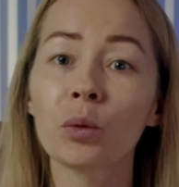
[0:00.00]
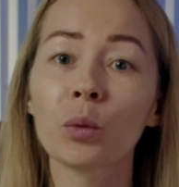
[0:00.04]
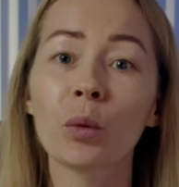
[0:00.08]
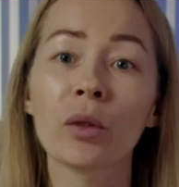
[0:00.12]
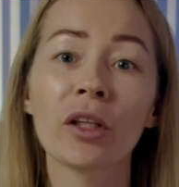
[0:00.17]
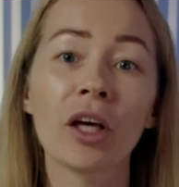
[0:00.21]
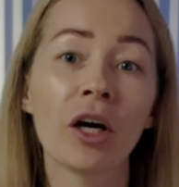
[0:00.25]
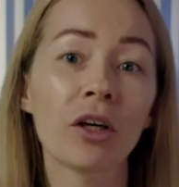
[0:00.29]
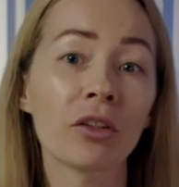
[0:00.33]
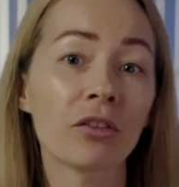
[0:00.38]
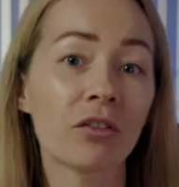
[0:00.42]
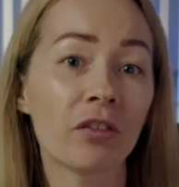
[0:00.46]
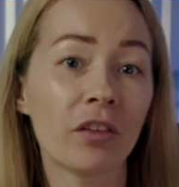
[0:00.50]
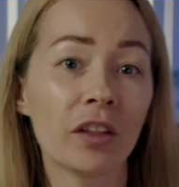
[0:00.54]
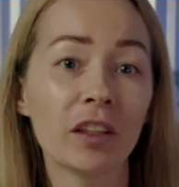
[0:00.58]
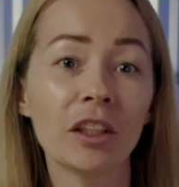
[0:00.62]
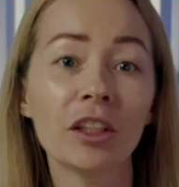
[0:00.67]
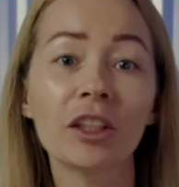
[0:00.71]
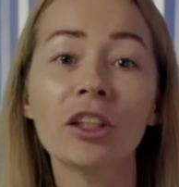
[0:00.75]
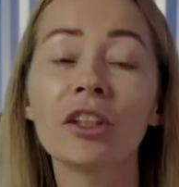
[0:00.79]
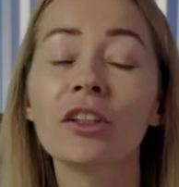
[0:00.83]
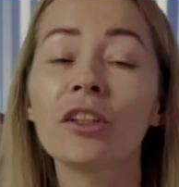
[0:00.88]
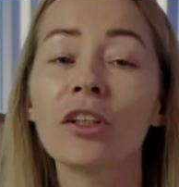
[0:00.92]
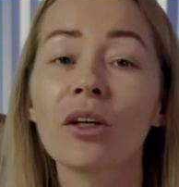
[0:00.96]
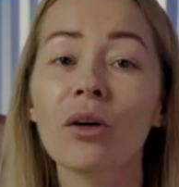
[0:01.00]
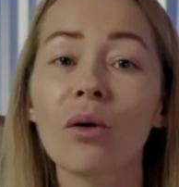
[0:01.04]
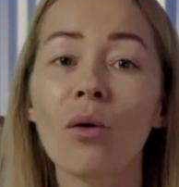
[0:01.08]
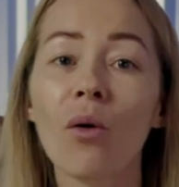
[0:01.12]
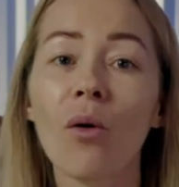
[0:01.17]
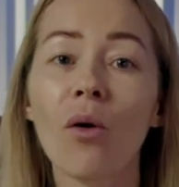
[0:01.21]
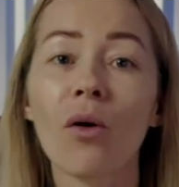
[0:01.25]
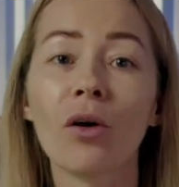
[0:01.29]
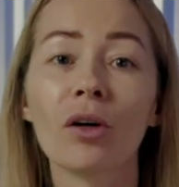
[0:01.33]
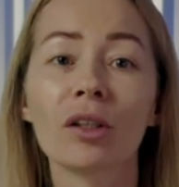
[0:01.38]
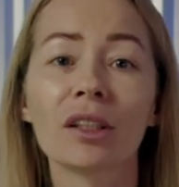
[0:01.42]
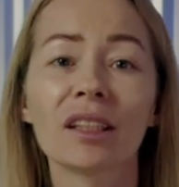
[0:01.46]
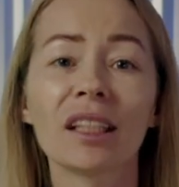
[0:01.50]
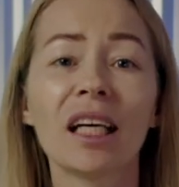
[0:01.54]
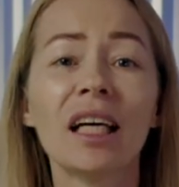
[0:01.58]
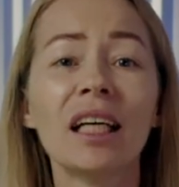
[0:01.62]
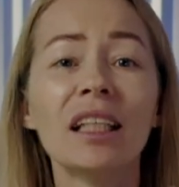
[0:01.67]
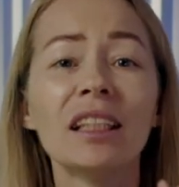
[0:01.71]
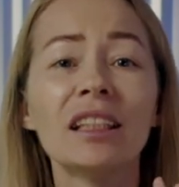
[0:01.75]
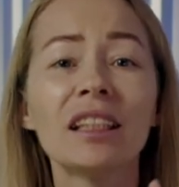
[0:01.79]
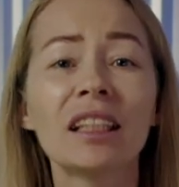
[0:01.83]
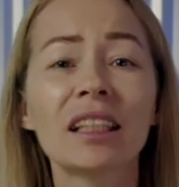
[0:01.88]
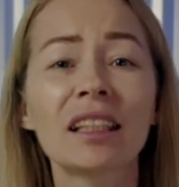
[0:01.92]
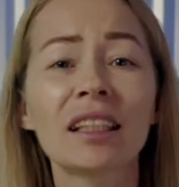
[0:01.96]
without finishing the course,
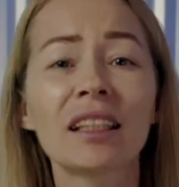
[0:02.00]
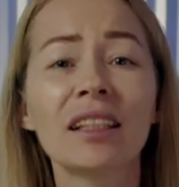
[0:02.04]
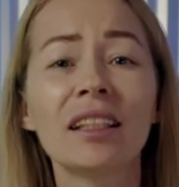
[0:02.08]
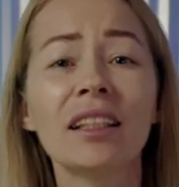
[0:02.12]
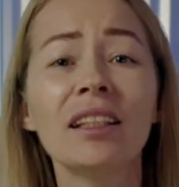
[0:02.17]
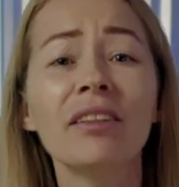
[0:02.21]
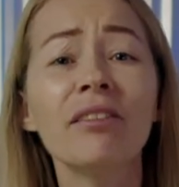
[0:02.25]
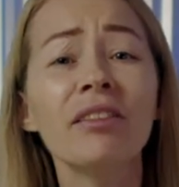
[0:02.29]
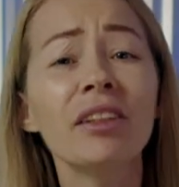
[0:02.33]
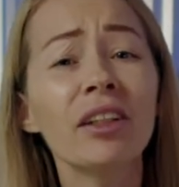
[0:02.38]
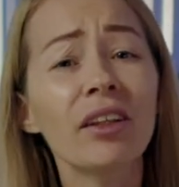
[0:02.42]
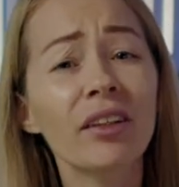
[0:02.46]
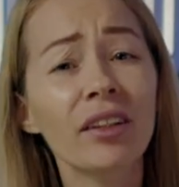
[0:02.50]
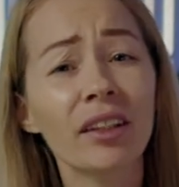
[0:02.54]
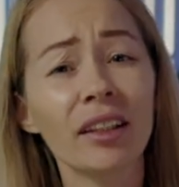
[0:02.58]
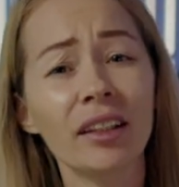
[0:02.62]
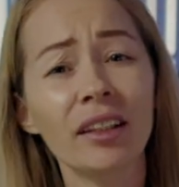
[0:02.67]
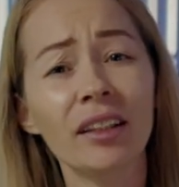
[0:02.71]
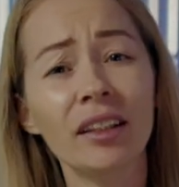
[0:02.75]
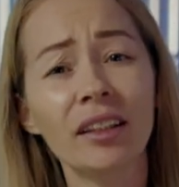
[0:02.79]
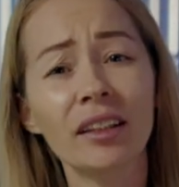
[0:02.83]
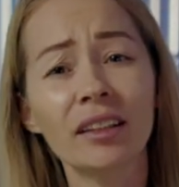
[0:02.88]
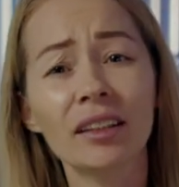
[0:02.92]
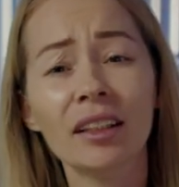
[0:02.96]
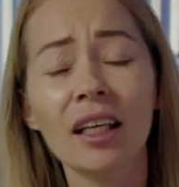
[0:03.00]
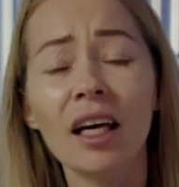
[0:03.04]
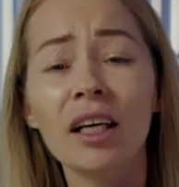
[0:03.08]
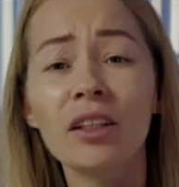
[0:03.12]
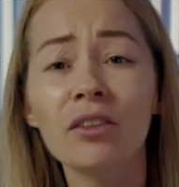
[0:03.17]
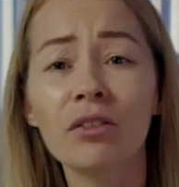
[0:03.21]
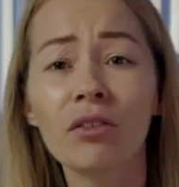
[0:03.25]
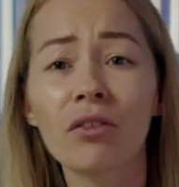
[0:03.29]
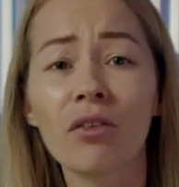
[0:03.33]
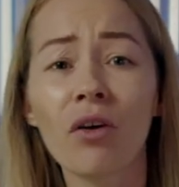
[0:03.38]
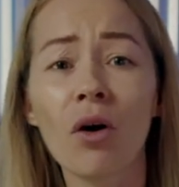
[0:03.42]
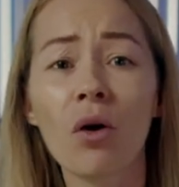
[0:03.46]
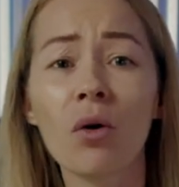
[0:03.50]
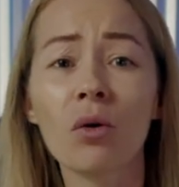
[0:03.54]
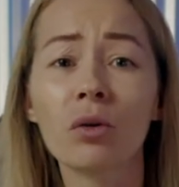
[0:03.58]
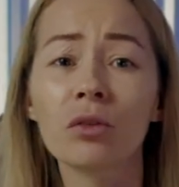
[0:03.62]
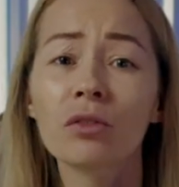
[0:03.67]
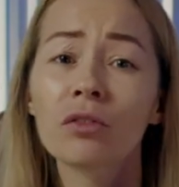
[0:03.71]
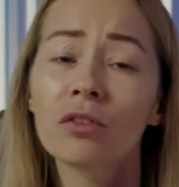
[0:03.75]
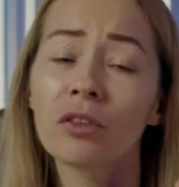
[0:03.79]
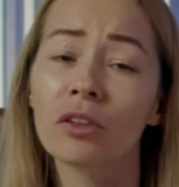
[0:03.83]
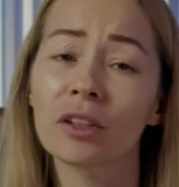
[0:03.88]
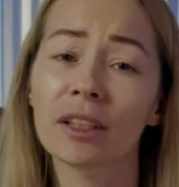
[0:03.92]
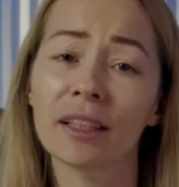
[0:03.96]
just leave your keys and phone
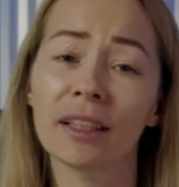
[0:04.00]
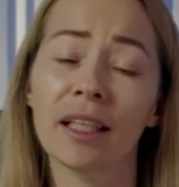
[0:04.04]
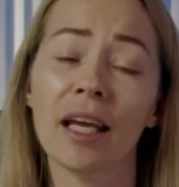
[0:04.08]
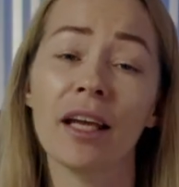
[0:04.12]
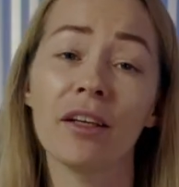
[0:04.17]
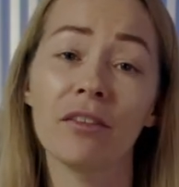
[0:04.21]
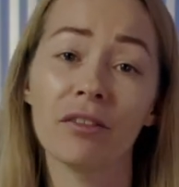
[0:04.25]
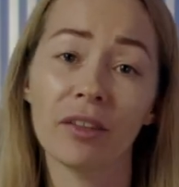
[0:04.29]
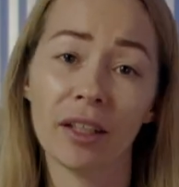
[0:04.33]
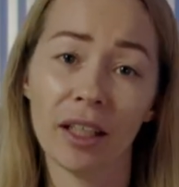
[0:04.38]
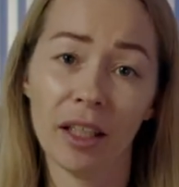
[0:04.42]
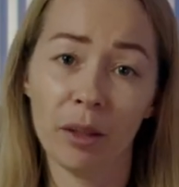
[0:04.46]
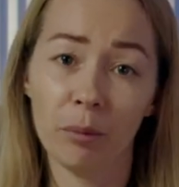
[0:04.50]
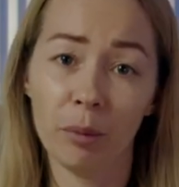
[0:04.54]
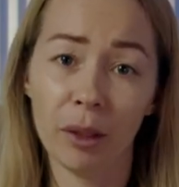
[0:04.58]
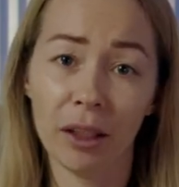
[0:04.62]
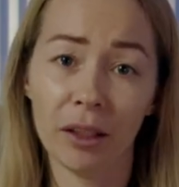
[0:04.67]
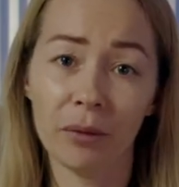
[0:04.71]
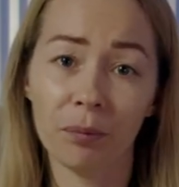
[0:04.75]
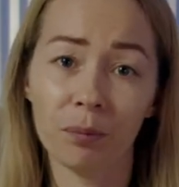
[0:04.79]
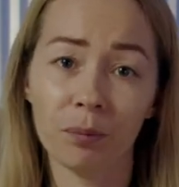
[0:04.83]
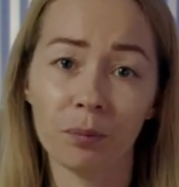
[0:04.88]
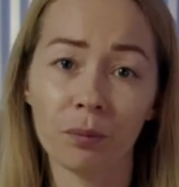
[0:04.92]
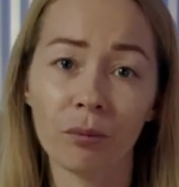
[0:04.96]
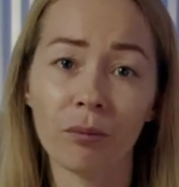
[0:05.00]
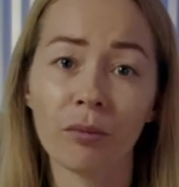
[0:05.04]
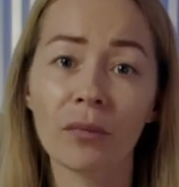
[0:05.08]
for safekeeping.